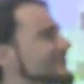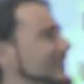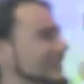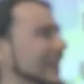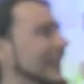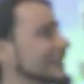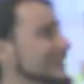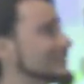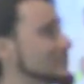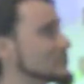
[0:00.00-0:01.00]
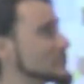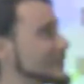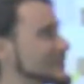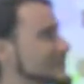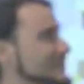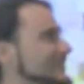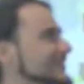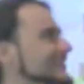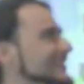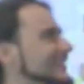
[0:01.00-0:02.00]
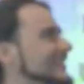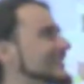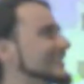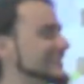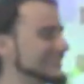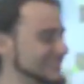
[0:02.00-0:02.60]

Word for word: but active users, uh,